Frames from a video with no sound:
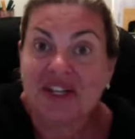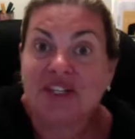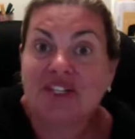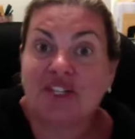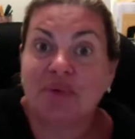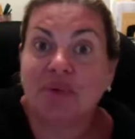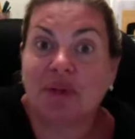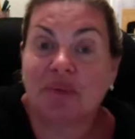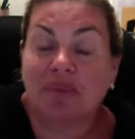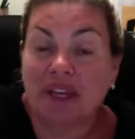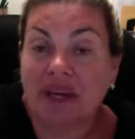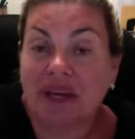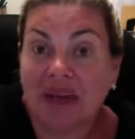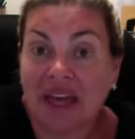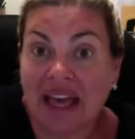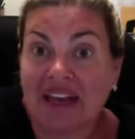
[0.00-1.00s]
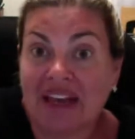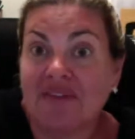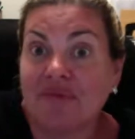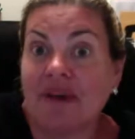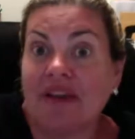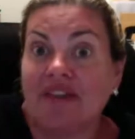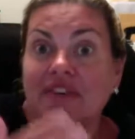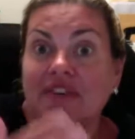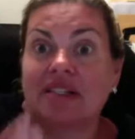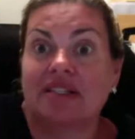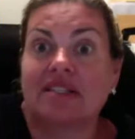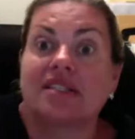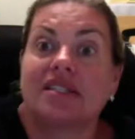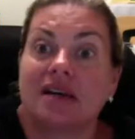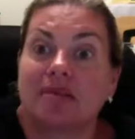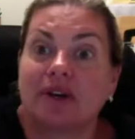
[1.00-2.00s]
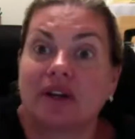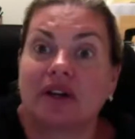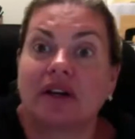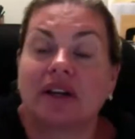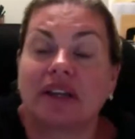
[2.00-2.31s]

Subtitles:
So would it be okay if my friend Summer